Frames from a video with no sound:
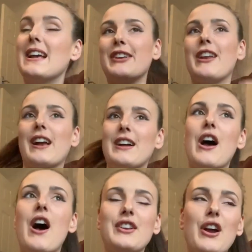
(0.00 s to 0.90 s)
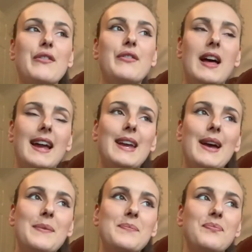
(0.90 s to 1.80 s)
So like I'd I'd go for like
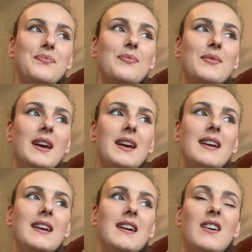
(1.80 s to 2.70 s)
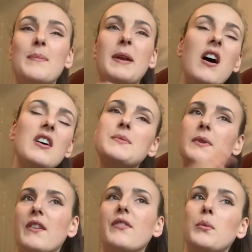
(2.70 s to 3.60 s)
um I'd be like, oh, I just want
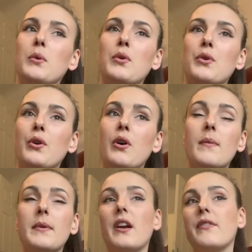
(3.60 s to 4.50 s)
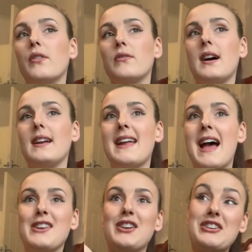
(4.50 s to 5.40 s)
to go for a walk or I'm going to go for a run.
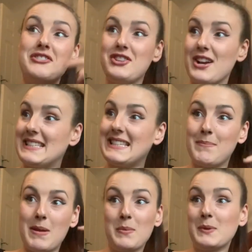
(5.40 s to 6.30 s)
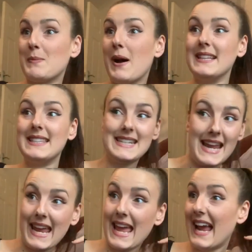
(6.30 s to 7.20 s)
And you can just see people's minds
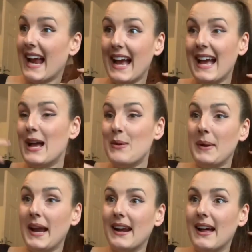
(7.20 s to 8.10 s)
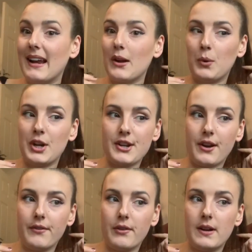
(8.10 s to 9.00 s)
ticking, being like, why is she
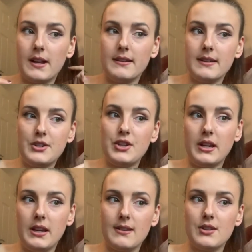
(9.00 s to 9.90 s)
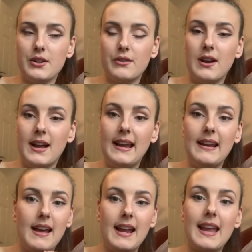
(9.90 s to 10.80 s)
going for a run? Is she, is she all right?
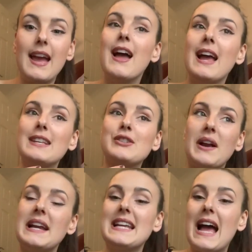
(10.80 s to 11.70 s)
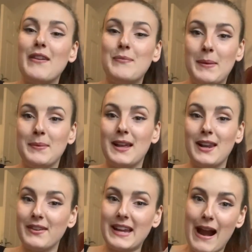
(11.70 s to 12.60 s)
Like, it's great to have people that
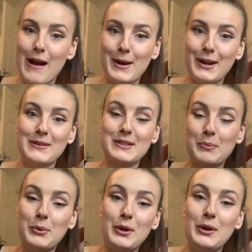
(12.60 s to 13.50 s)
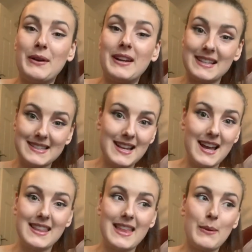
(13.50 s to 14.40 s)
love and care about you and support you and are
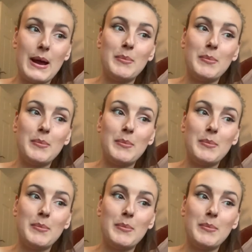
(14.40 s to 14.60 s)
concerned in that way.